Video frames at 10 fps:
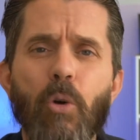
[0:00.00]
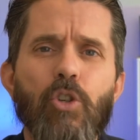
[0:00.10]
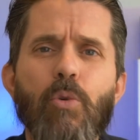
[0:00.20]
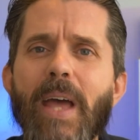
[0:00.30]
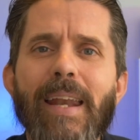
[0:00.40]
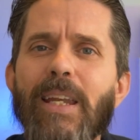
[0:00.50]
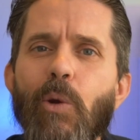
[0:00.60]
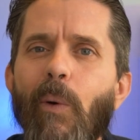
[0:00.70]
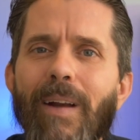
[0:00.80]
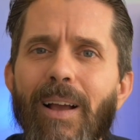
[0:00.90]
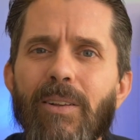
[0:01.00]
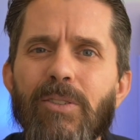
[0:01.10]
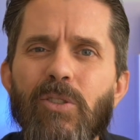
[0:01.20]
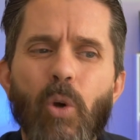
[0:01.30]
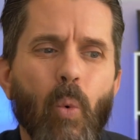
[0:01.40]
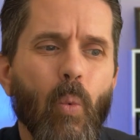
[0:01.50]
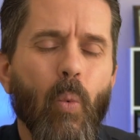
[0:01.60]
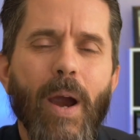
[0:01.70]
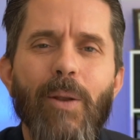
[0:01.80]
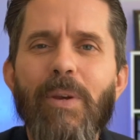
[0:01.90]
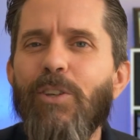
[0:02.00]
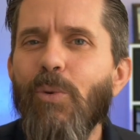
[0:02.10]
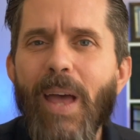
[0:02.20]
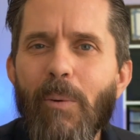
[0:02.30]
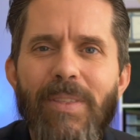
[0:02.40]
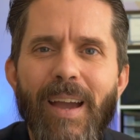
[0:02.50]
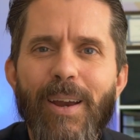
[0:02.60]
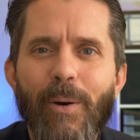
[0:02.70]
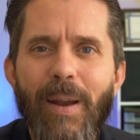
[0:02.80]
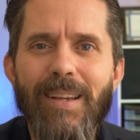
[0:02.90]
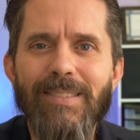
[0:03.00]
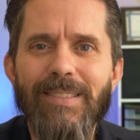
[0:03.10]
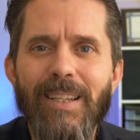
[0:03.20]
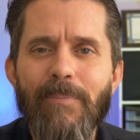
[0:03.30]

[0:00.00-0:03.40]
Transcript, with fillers: don't do that anywhere else. So why do we do that with the IRS?